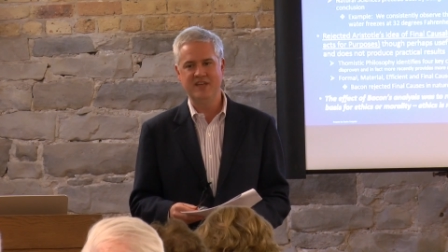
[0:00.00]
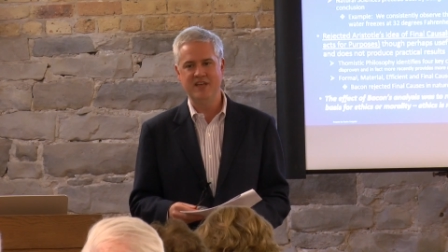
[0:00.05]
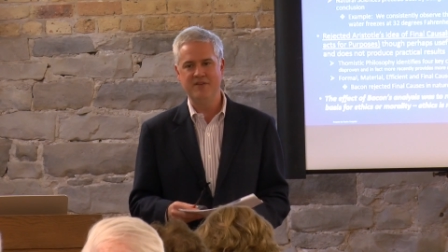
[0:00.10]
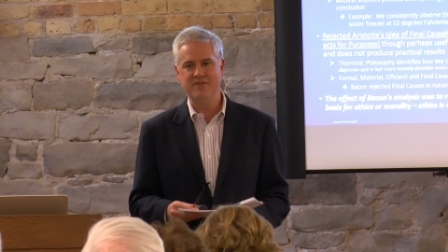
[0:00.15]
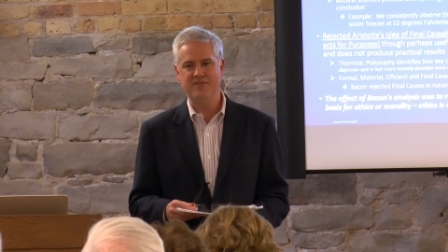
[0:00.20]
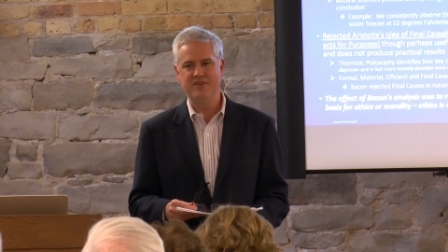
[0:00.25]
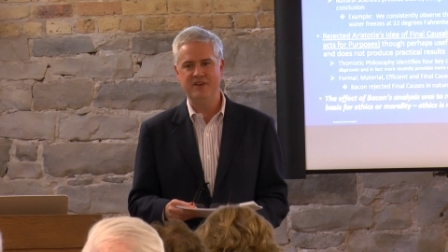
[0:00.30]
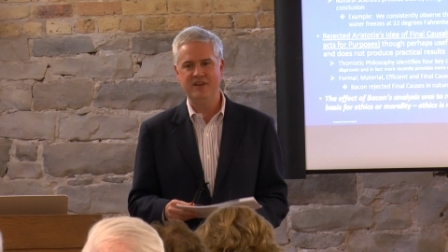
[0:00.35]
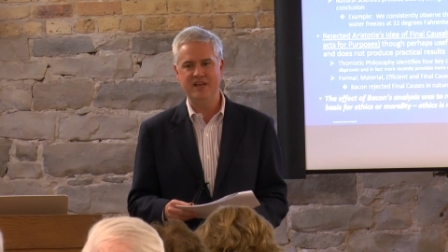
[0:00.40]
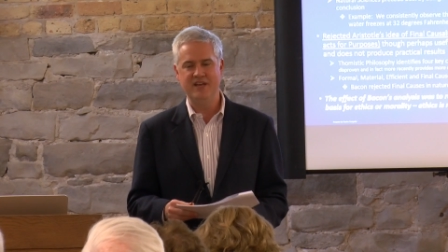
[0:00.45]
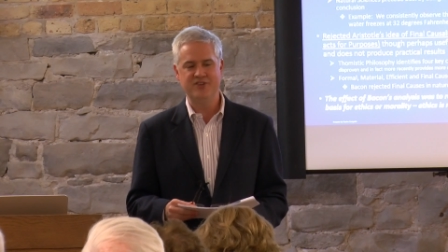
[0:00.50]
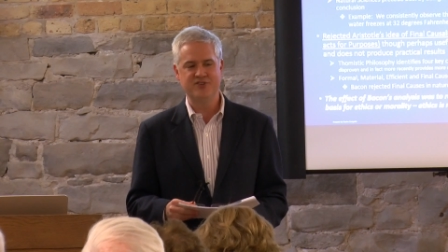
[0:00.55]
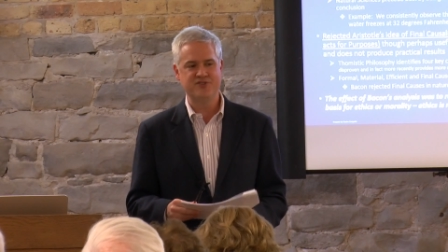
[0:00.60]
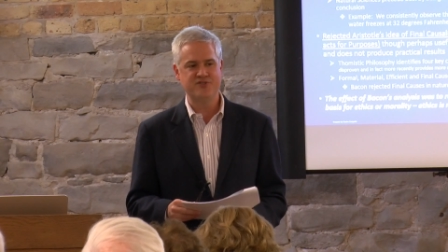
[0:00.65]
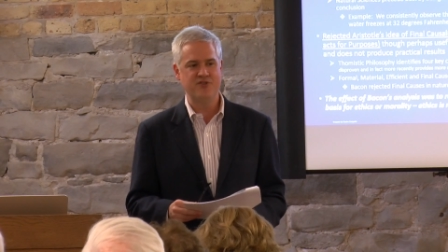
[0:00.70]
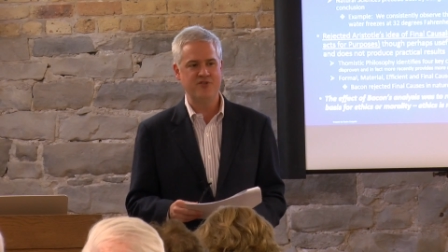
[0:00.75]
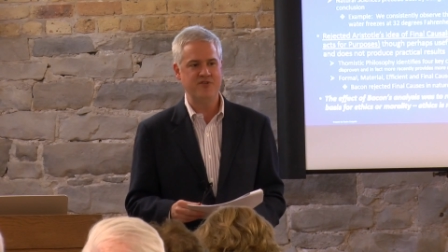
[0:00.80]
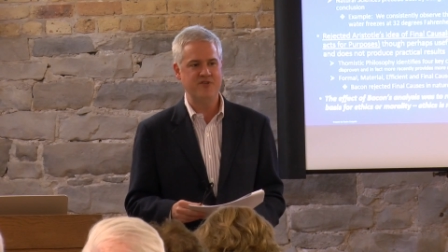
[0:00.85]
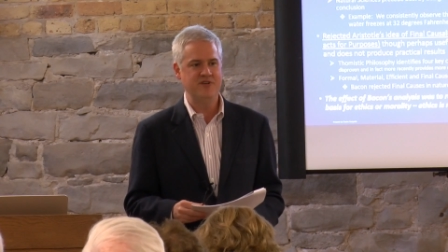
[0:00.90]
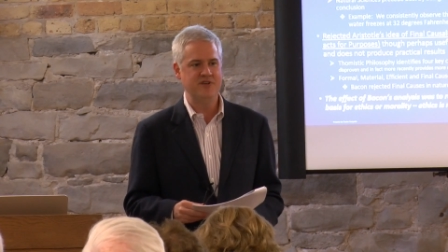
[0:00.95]
given a
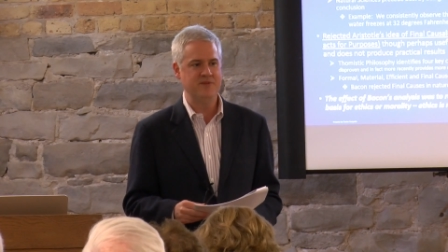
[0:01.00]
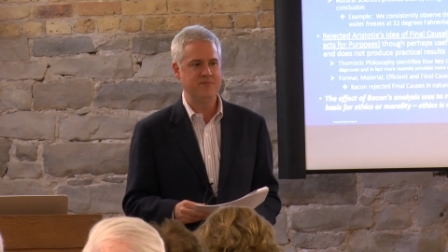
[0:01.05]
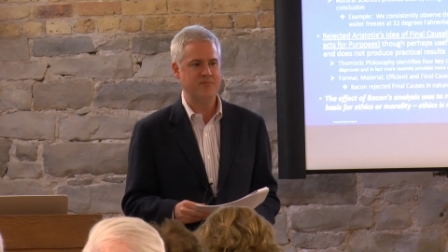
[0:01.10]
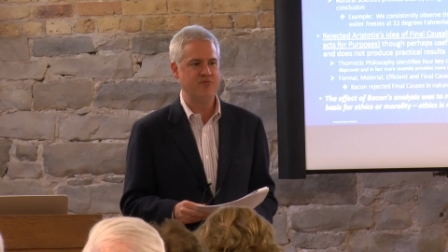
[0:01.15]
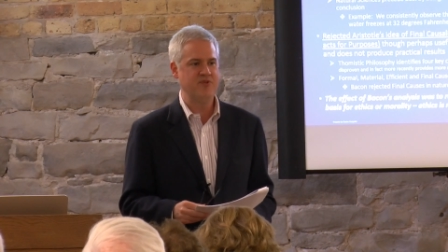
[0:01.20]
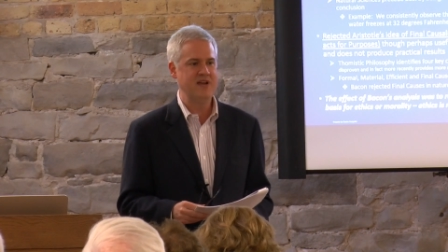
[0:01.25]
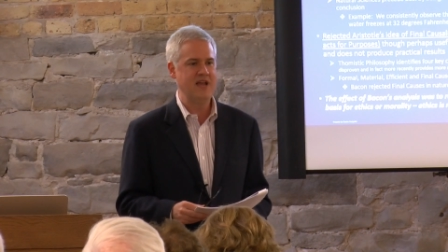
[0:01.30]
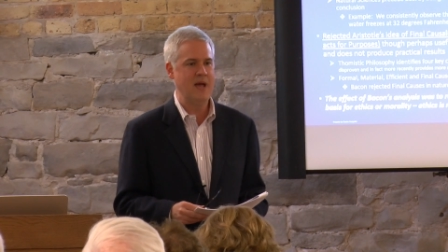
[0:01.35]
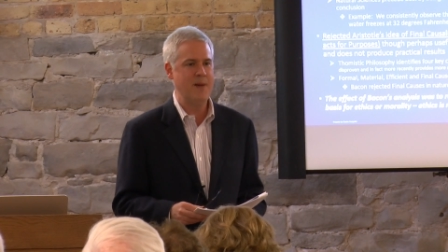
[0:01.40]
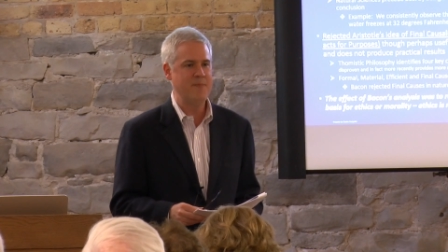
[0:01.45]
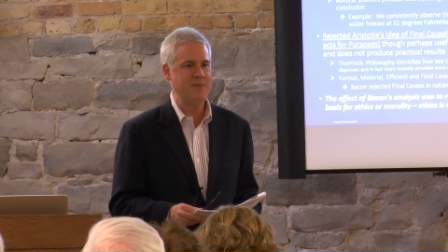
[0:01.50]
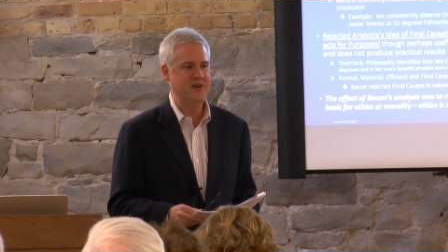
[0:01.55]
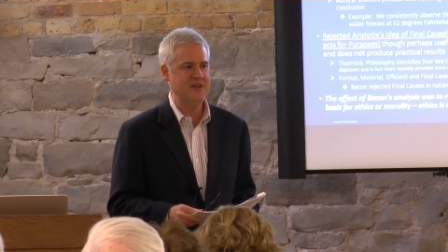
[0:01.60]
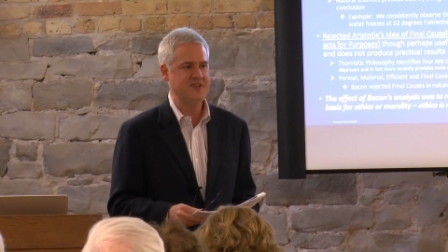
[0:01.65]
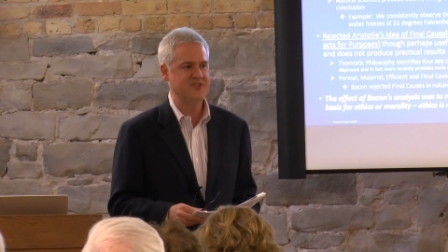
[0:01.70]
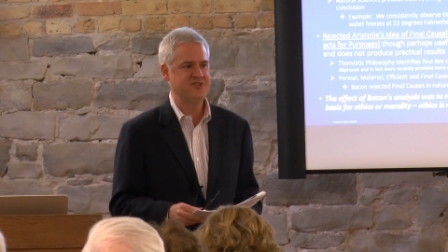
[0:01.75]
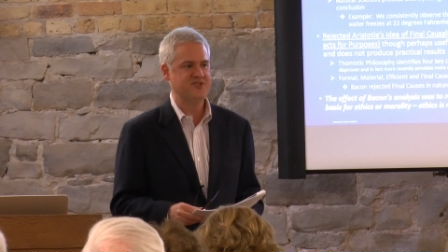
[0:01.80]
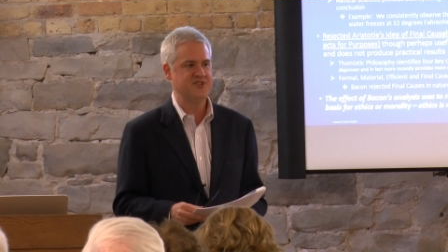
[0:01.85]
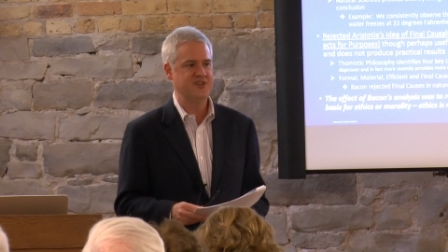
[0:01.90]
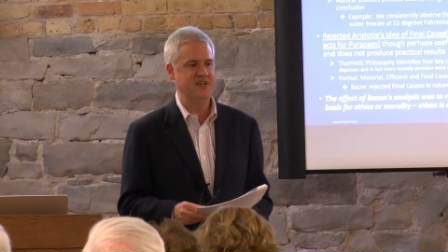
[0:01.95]
certain
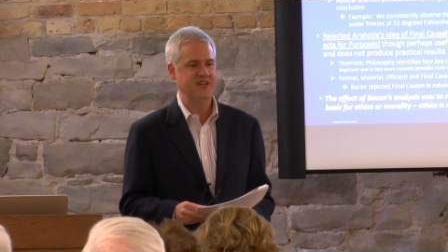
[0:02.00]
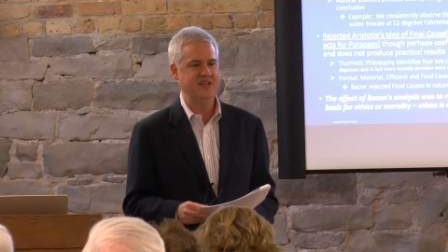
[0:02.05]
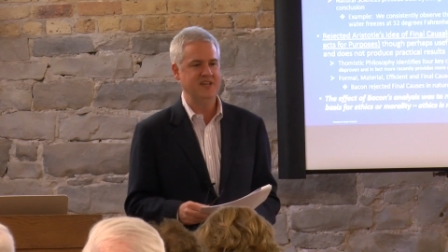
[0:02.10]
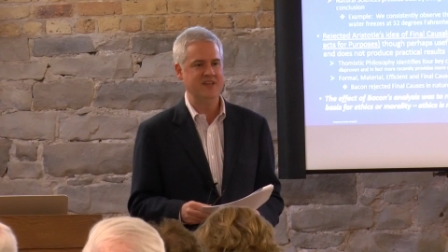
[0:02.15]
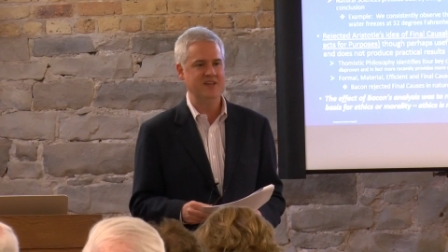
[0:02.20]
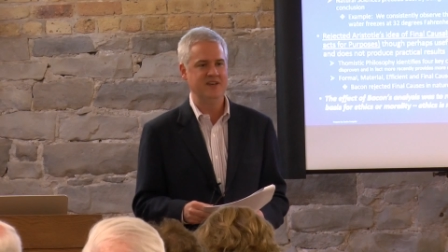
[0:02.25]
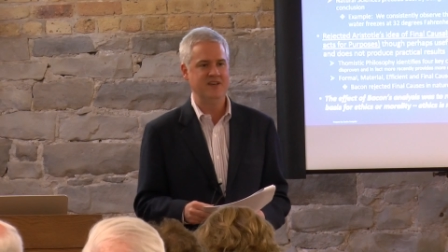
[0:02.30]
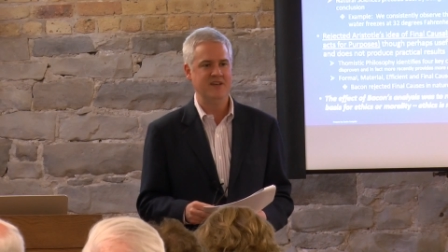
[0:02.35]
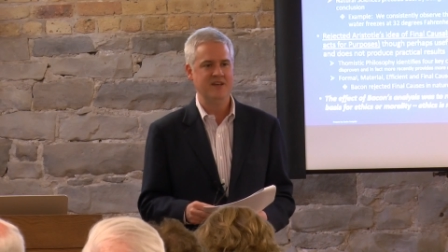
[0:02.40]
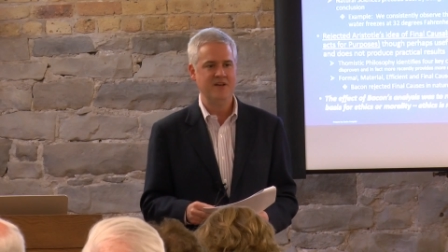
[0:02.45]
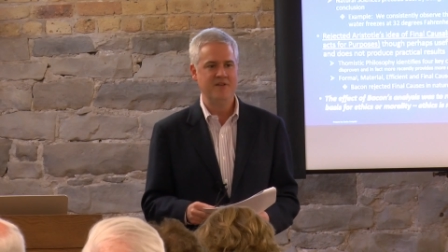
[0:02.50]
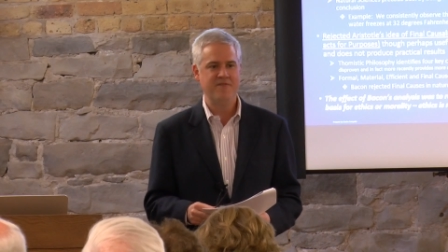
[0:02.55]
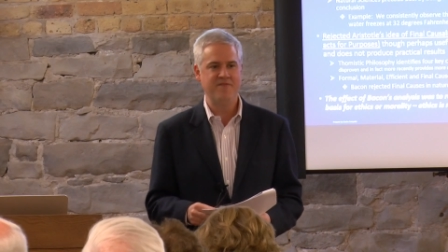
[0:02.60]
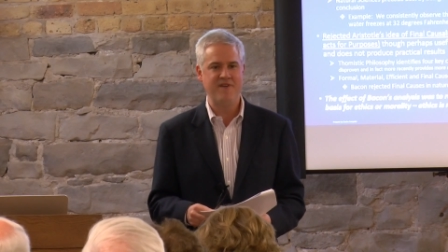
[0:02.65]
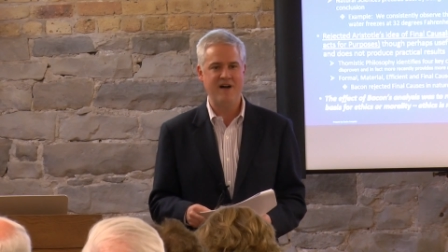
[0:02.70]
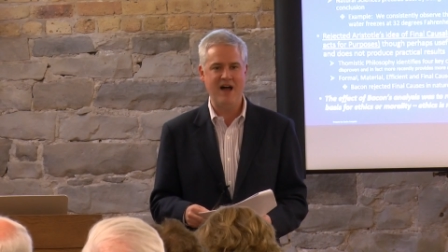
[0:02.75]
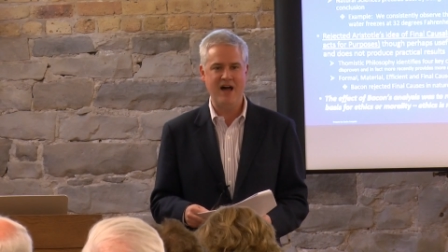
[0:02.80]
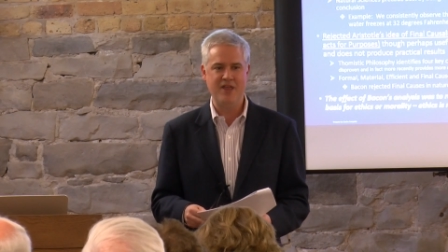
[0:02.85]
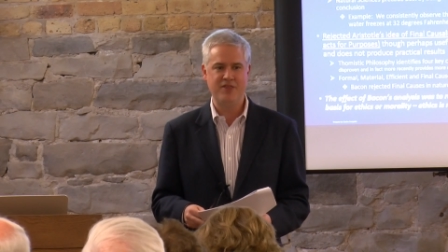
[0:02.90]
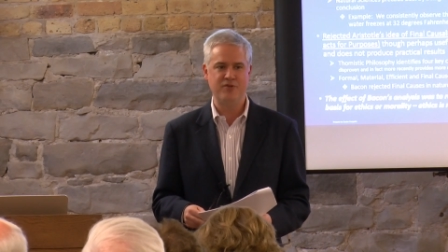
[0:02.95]
preeminence in
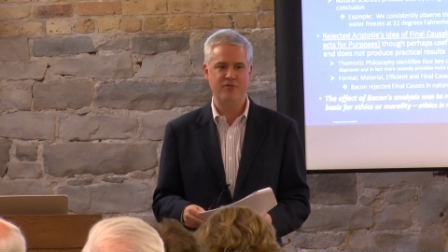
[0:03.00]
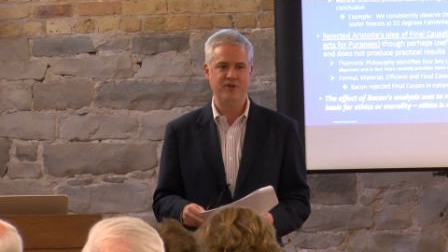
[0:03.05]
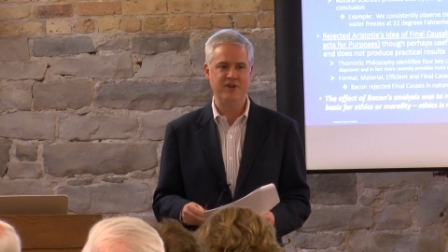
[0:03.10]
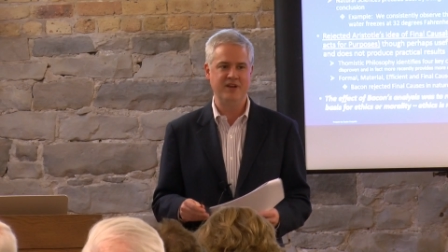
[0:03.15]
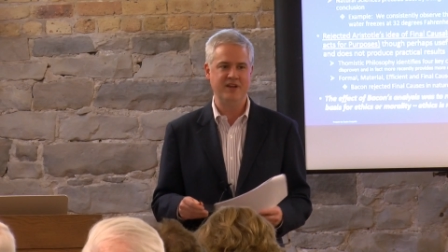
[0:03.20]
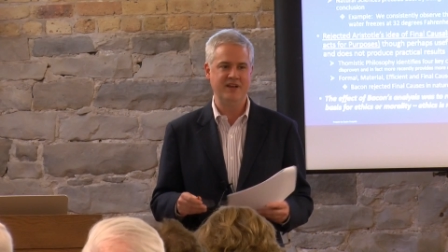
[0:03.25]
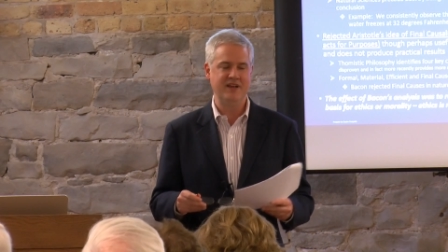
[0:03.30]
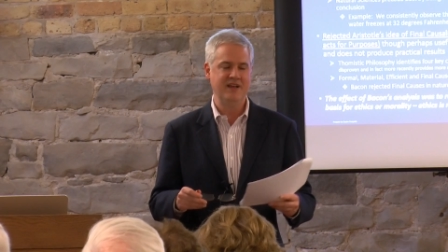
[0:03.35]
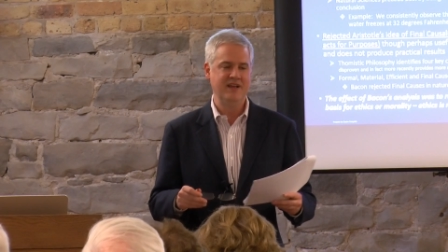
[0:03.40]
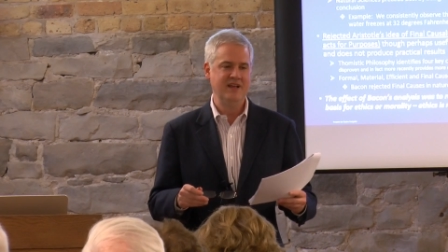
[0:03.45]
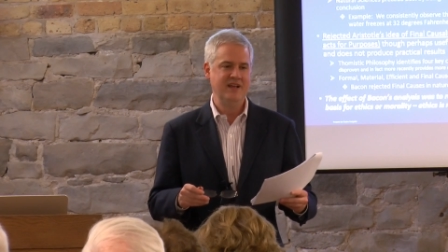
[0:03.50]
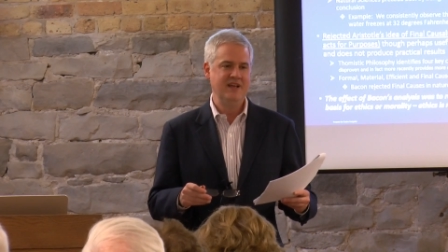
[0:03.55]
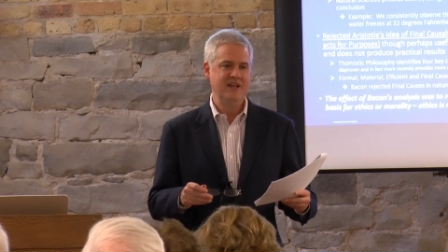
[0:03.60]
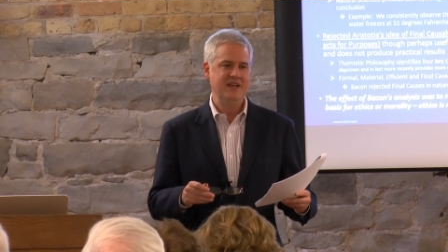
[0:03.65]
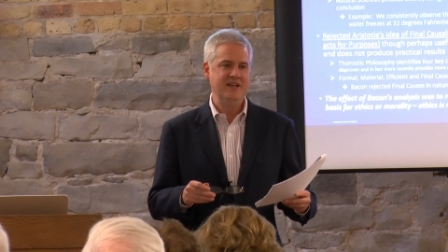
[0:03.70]
fathering,